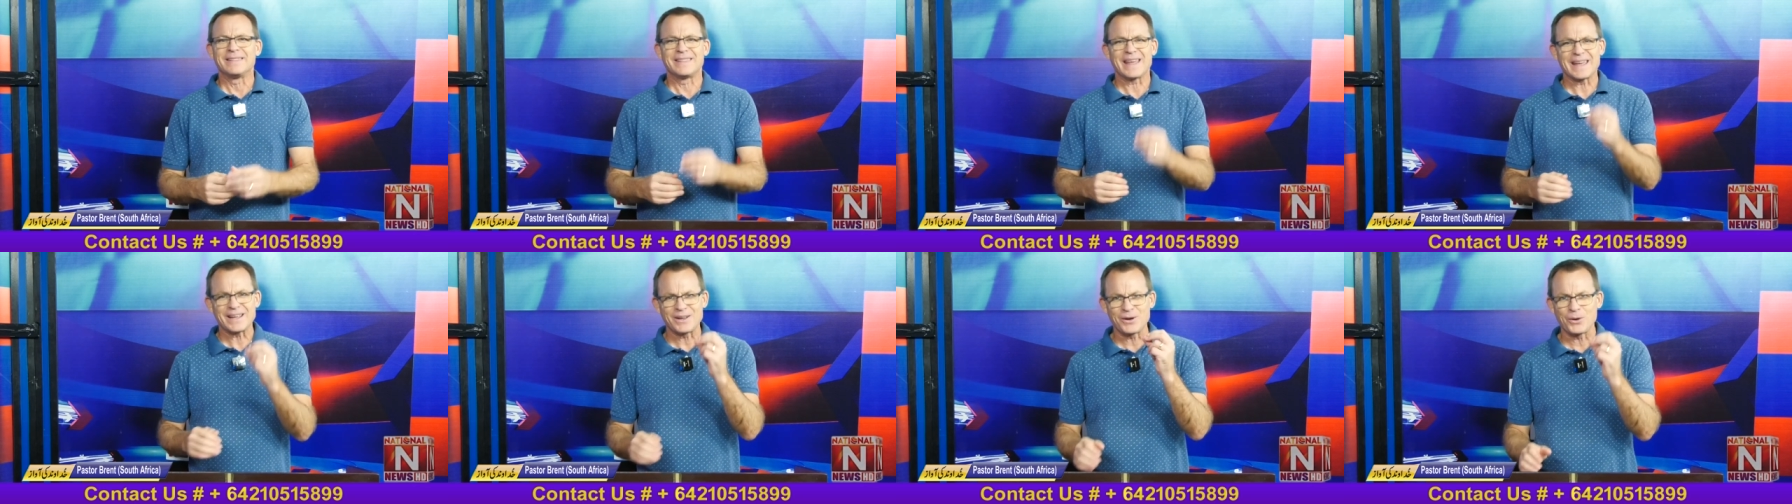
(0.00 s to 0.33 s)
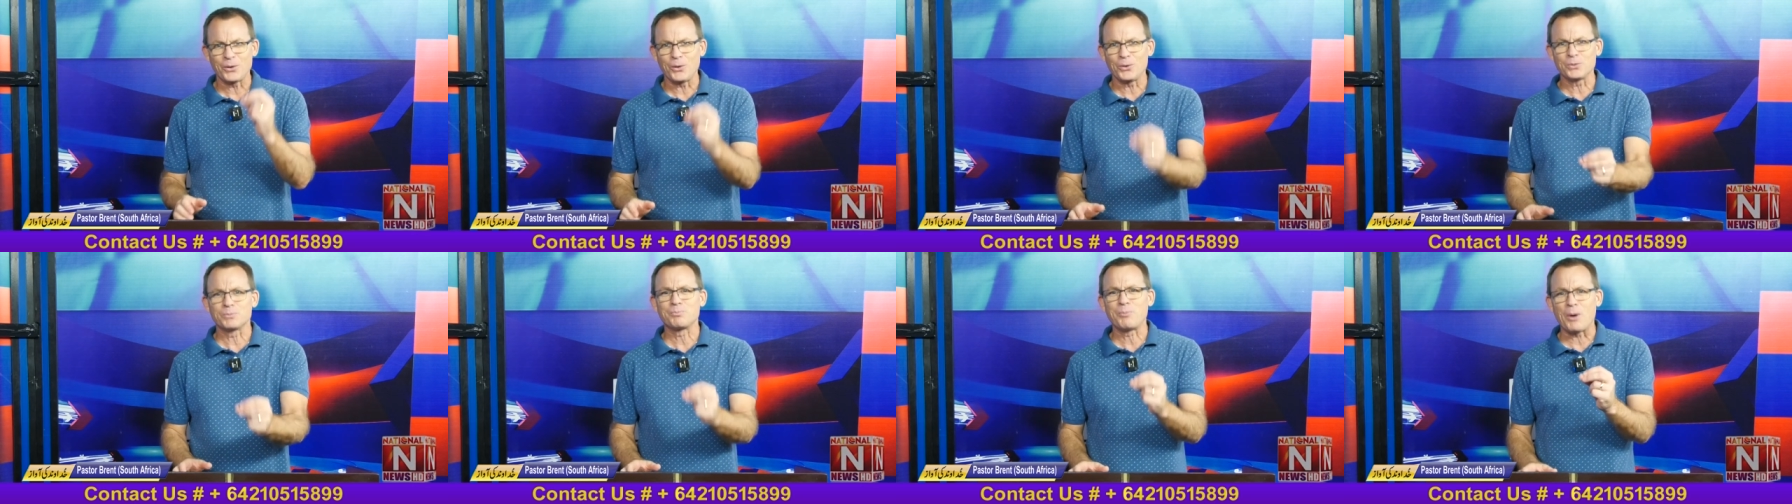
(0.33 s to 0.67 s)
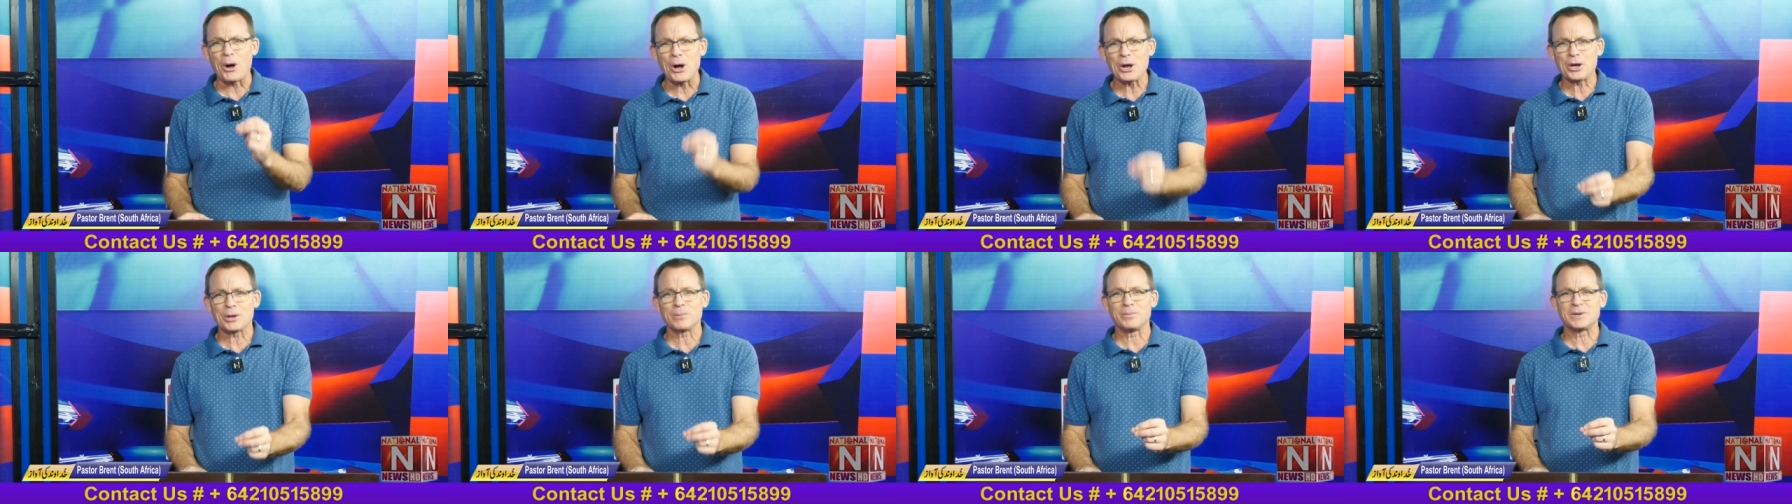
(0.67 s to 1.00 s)
They called
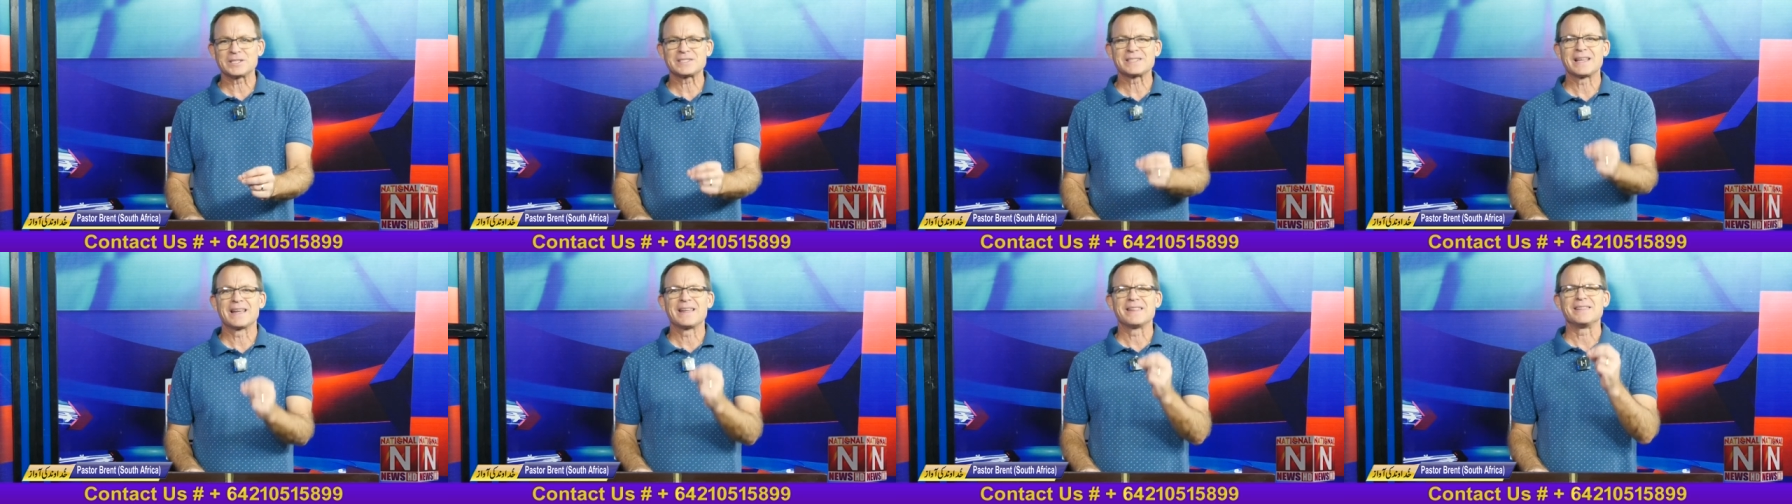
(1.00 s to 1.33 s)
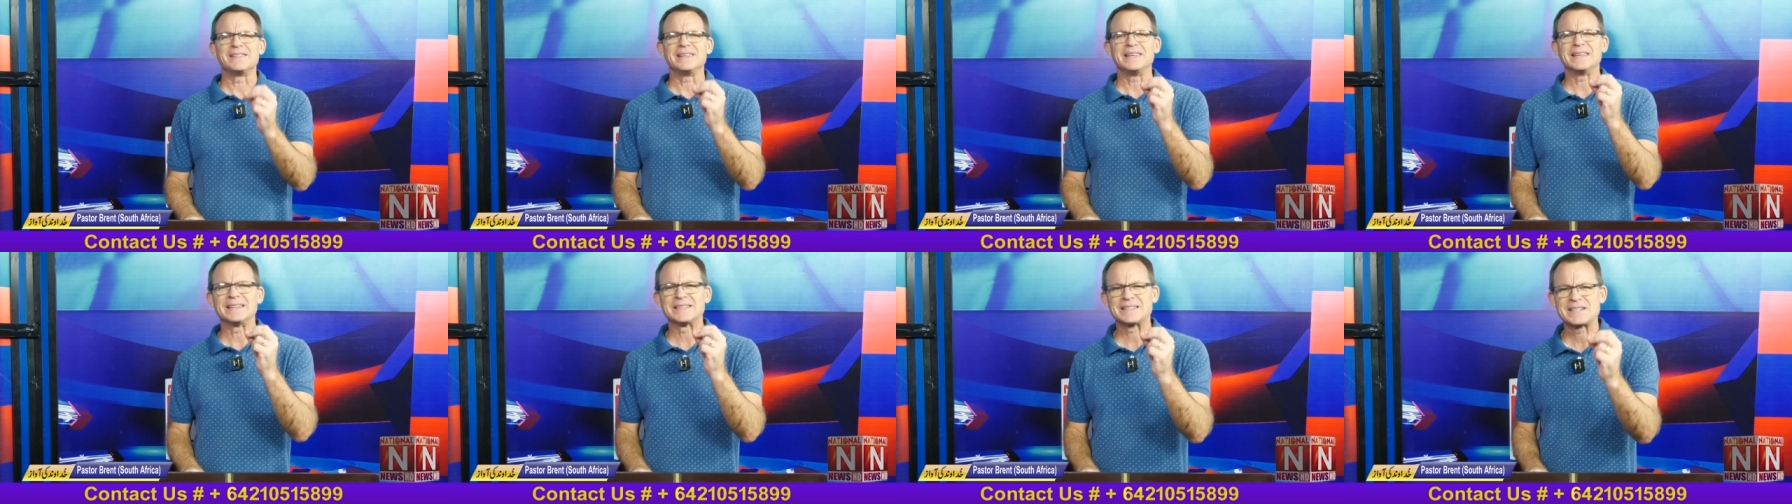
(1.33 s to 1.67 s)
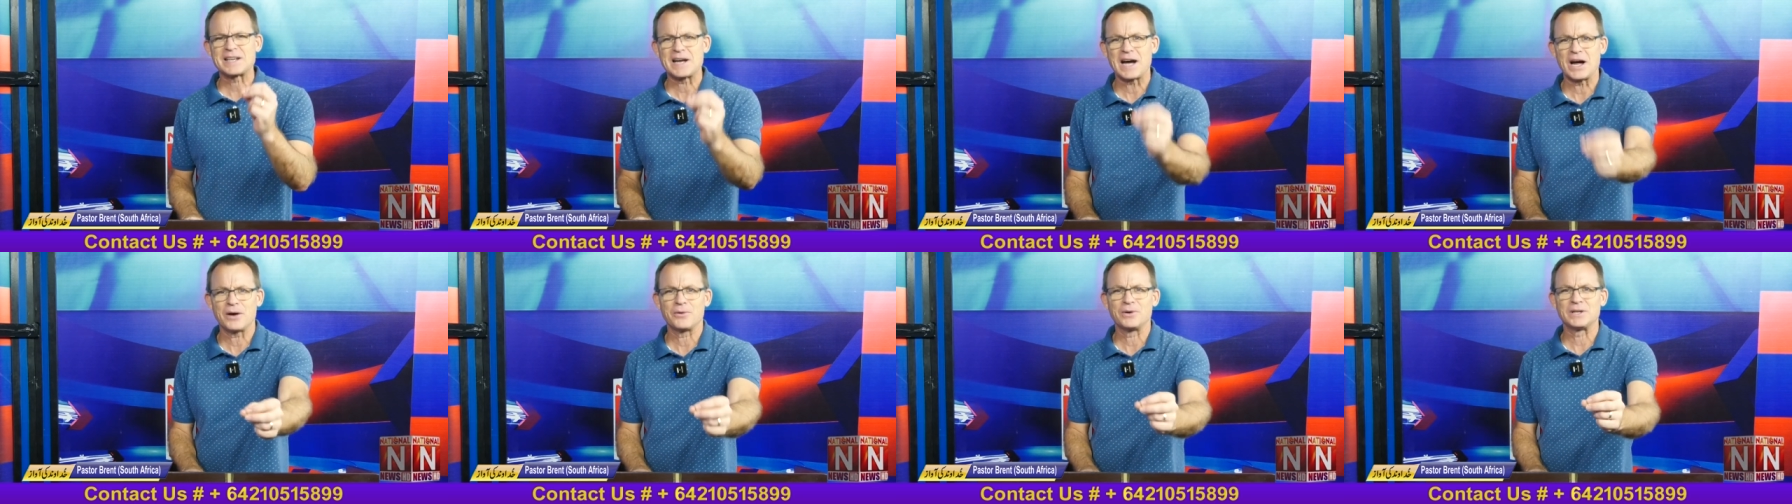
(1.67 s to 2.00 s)
Barnabas the
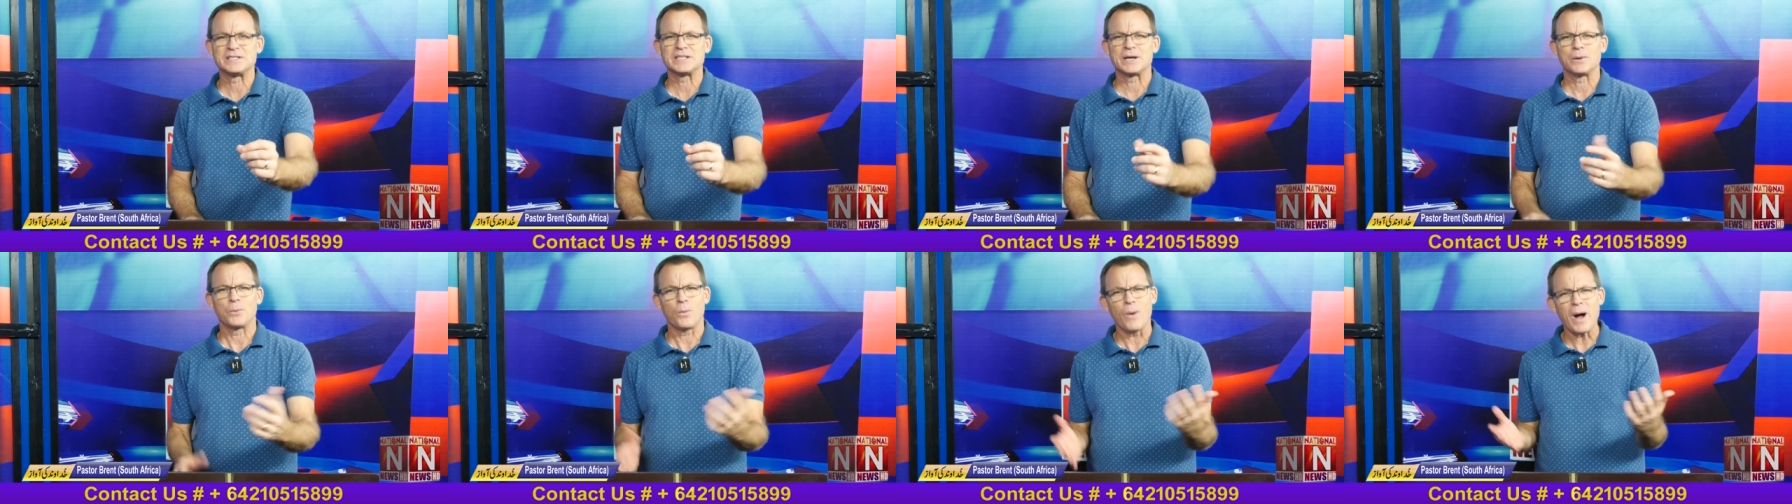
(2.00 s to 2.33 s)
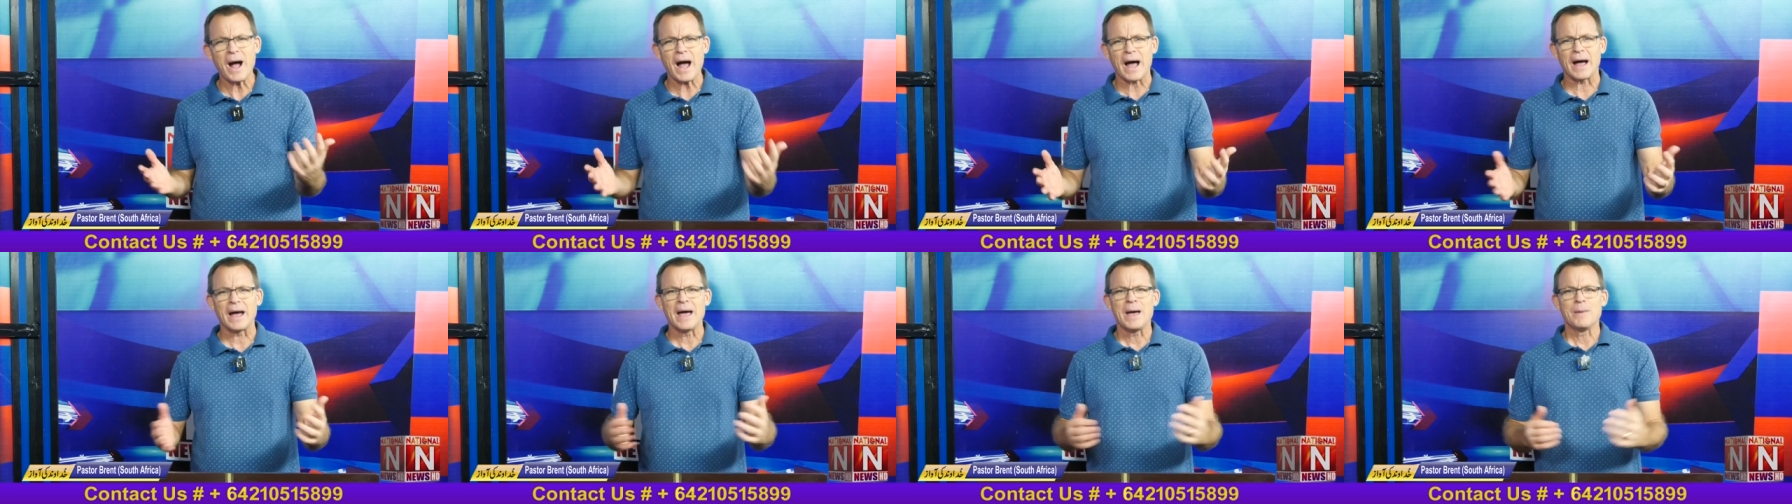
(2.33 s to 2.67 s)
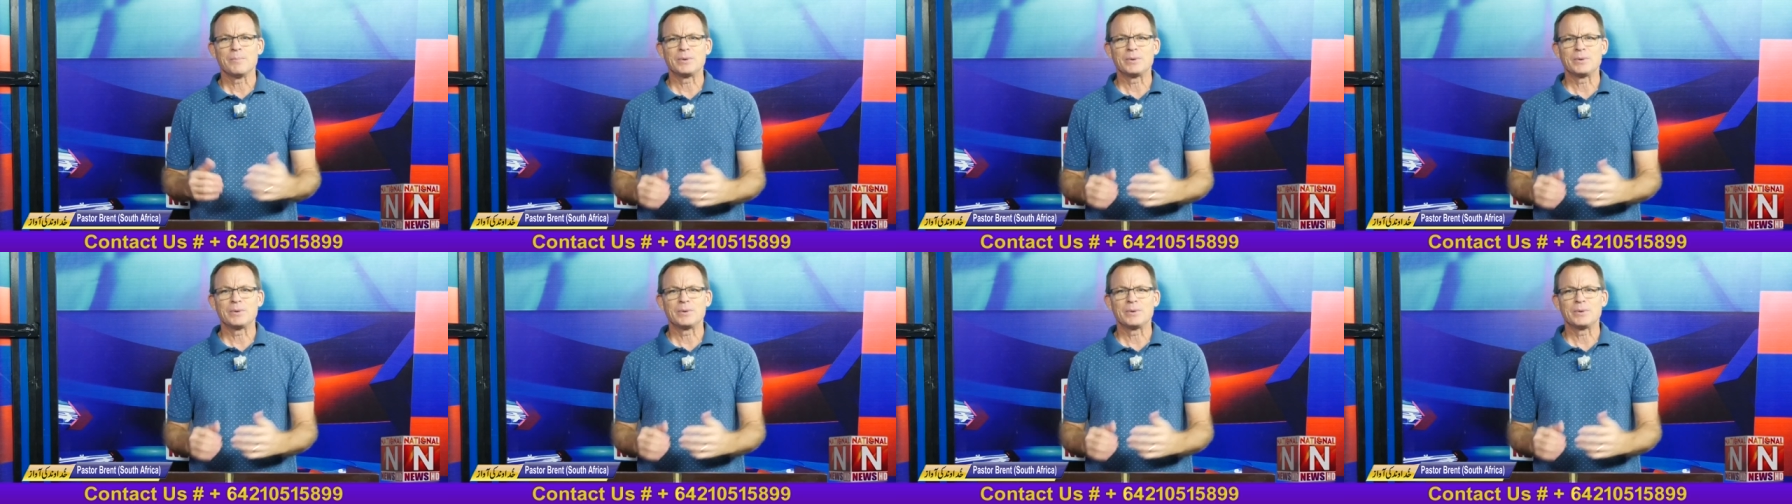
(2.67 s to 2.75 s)
encourager. Why?